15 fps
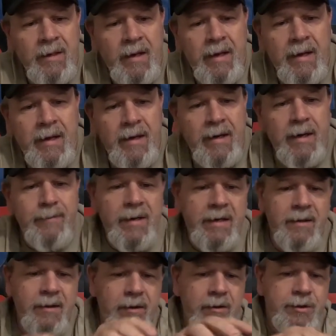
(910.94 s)
And I made
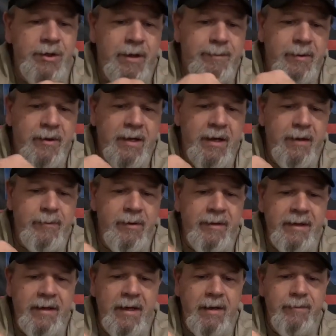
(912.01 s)
a little jumper cable
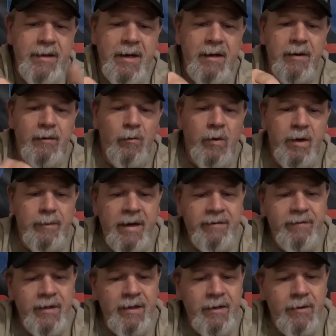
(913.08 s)
that came down in one of my
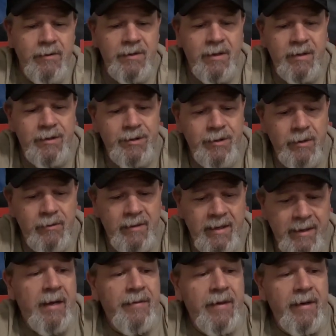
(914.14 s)
videos that showed that.
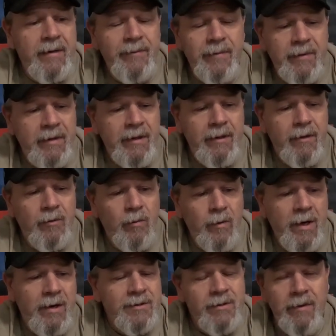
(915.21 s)
And then, you know,
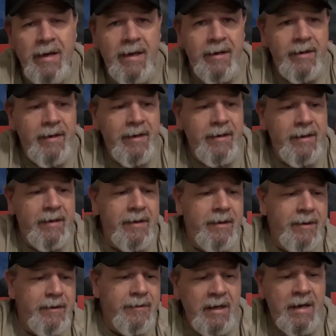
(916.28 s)
we also added
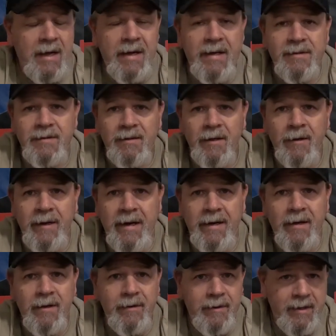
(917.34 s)
an
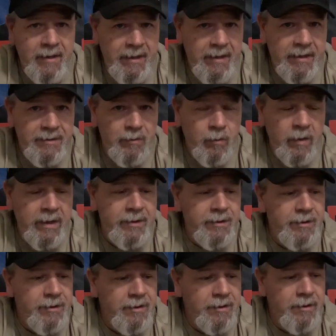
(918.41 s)
800 IS
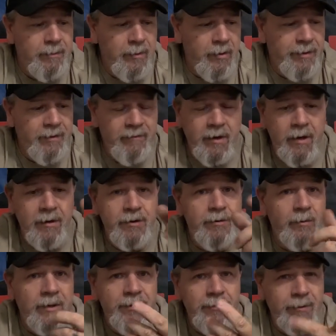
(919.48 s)
winch to both of
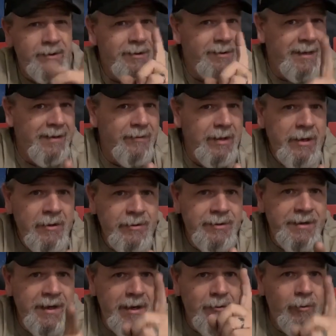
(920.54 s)
ours, which we still haven't
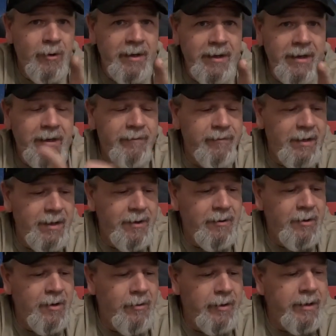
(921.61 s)
used yet. We're going to get a
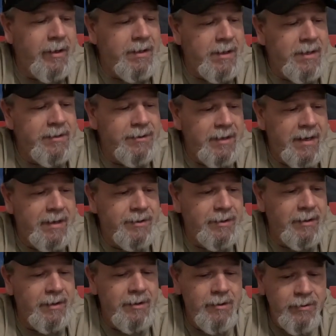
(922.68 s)
video going on us
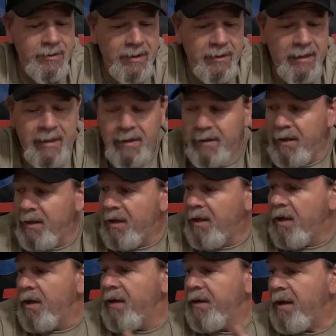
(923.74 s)
actually using that.
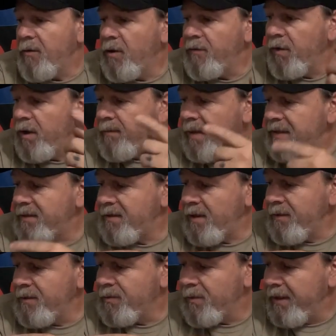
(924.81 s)
Now, over in my
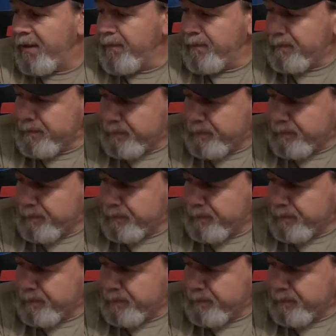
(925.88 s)
son's rig,